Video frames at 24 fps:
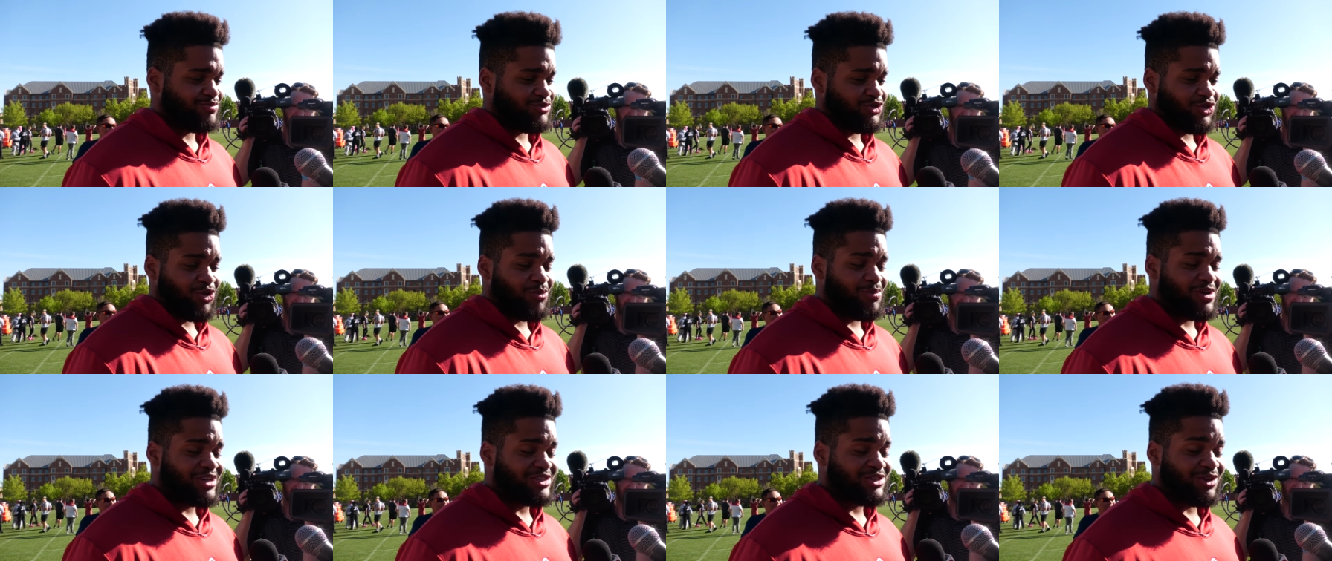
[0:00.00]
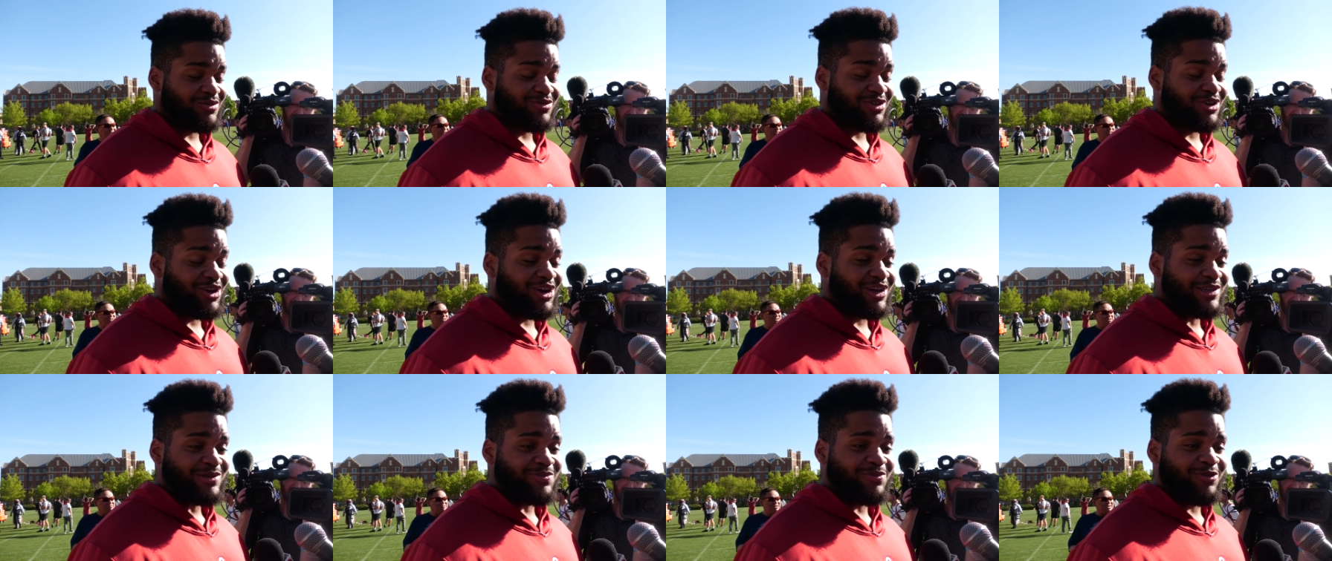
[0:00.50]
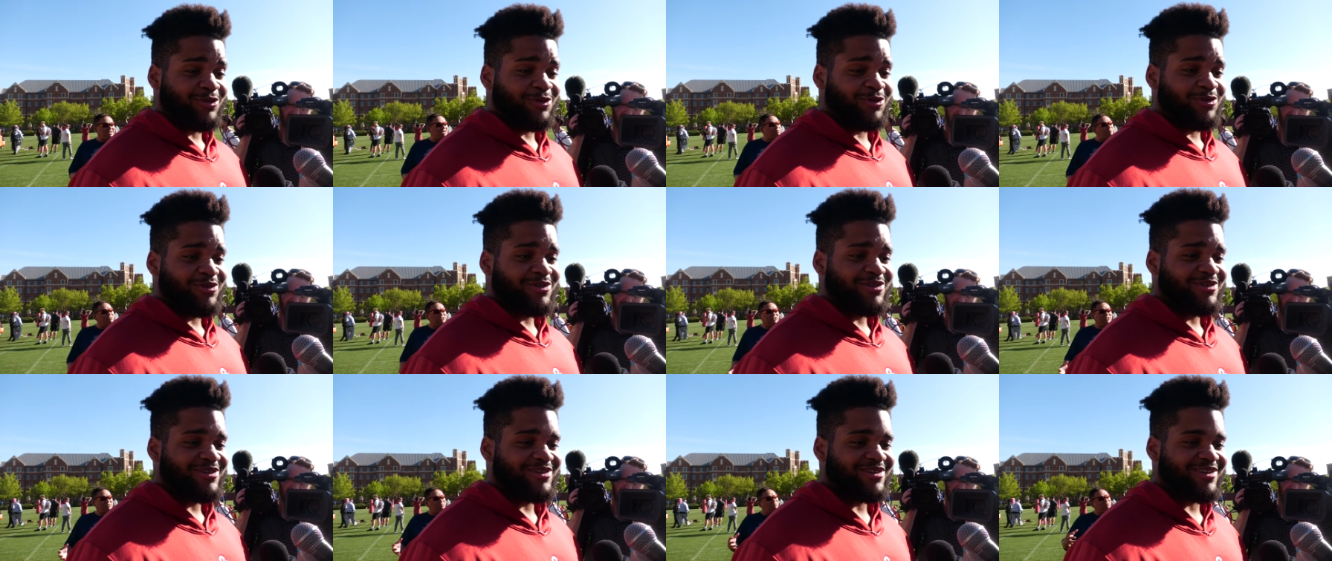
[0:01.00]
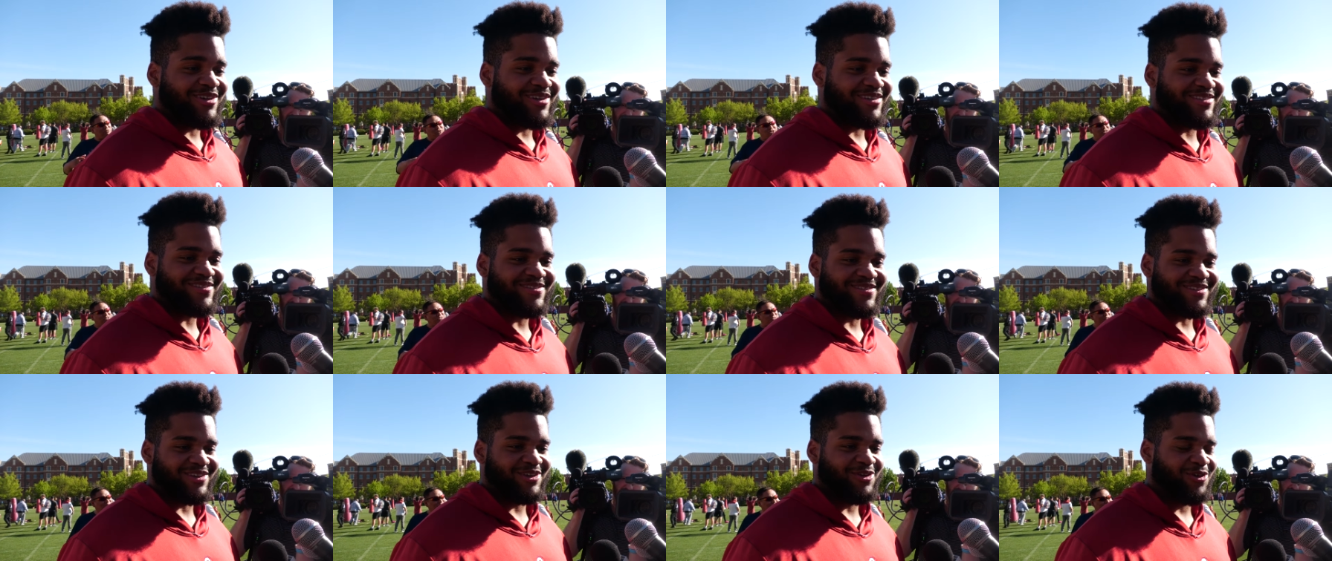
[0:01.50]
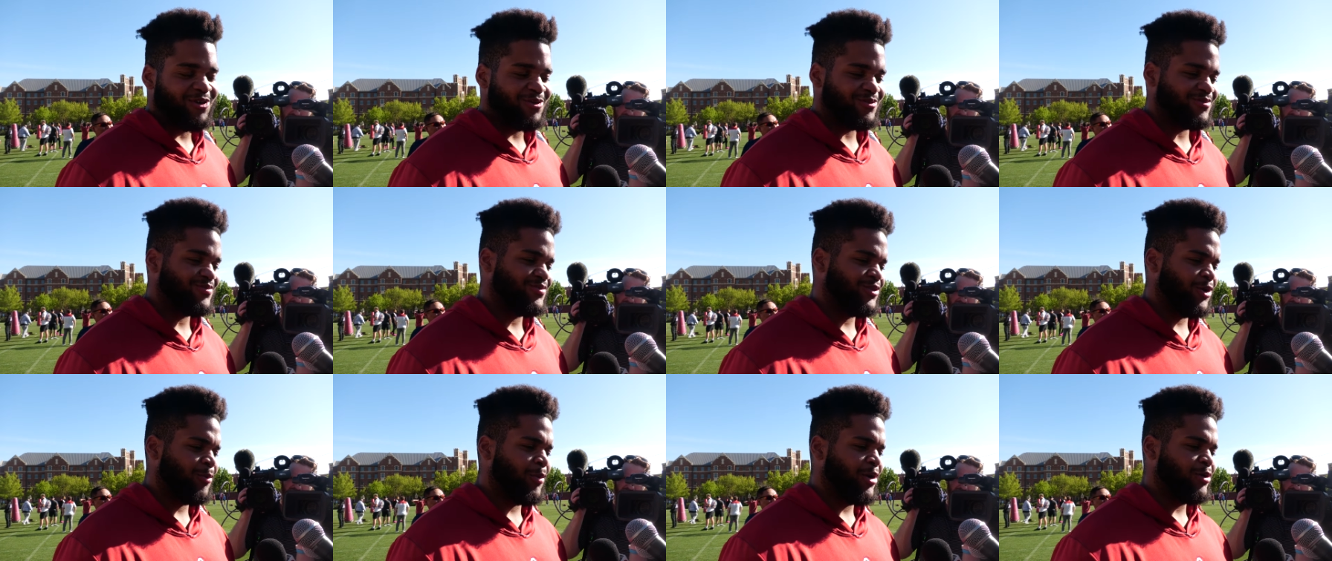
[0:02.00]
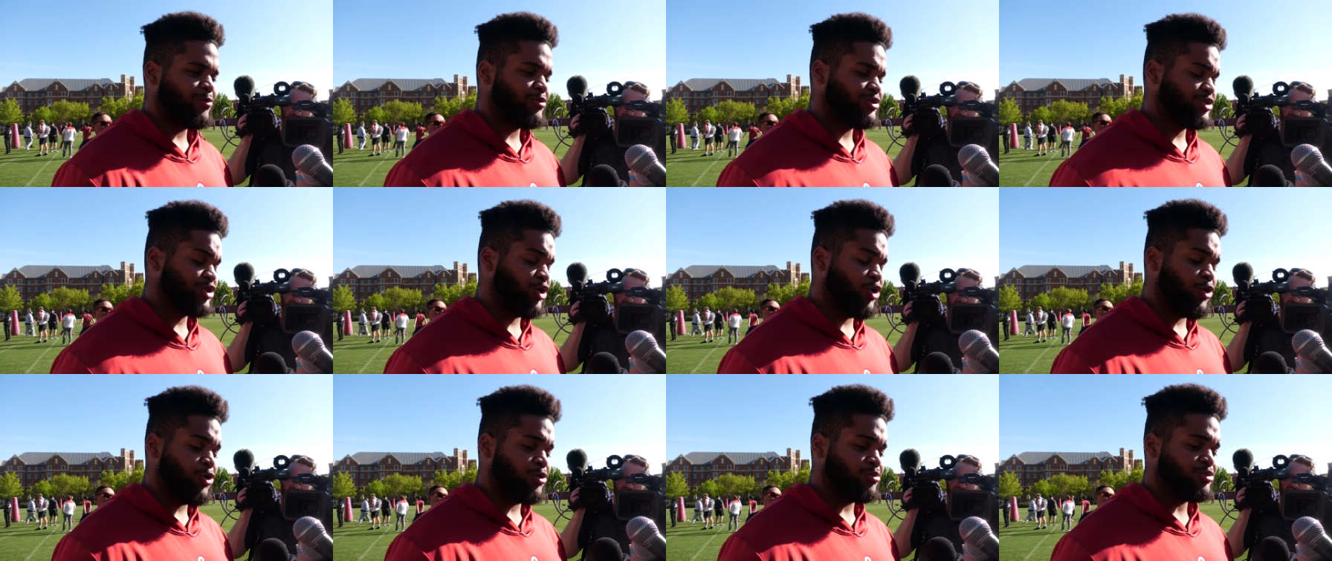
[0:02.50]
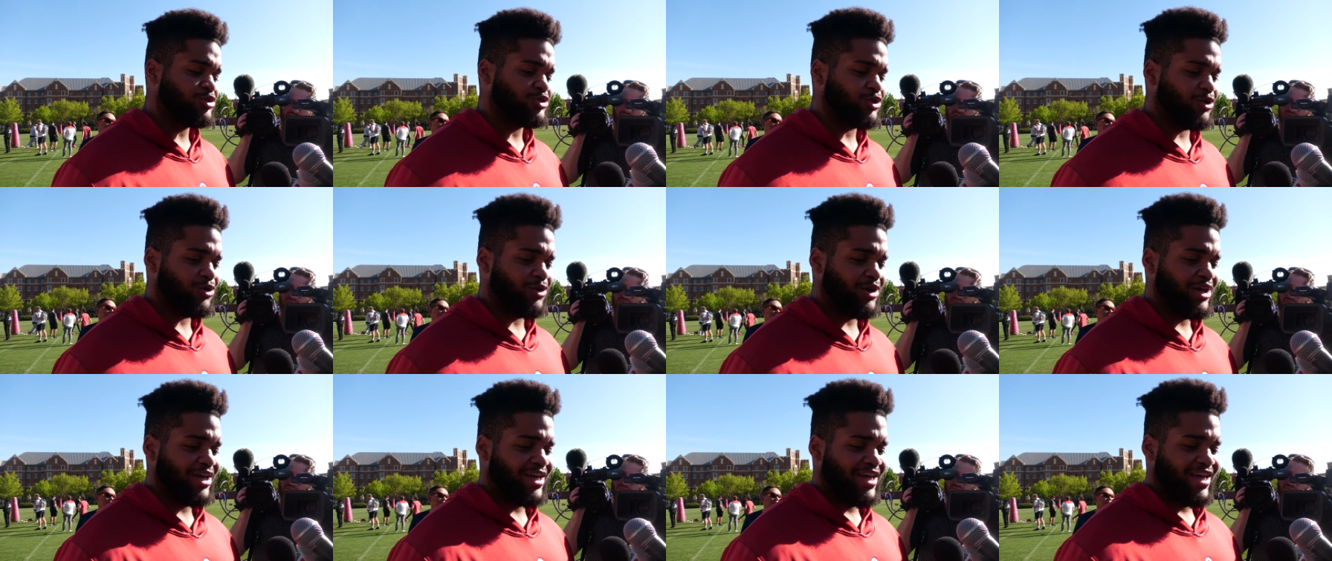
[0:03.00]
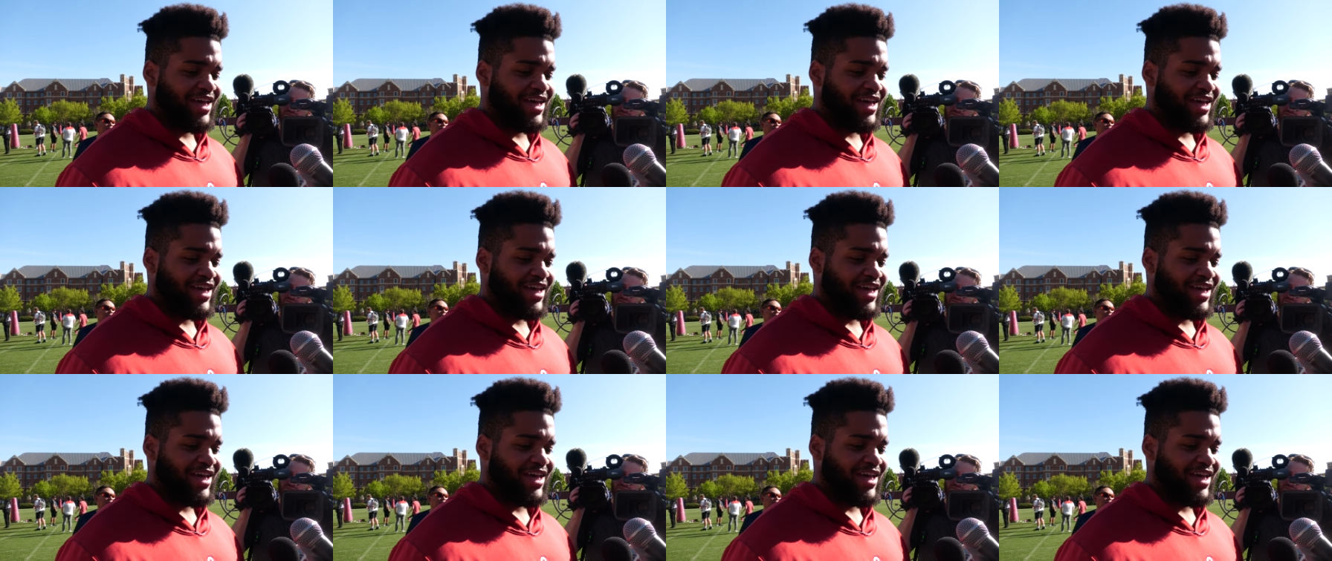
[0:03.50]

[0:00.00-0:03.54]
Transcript: Drove myself to the hospital you know, nobody was home, so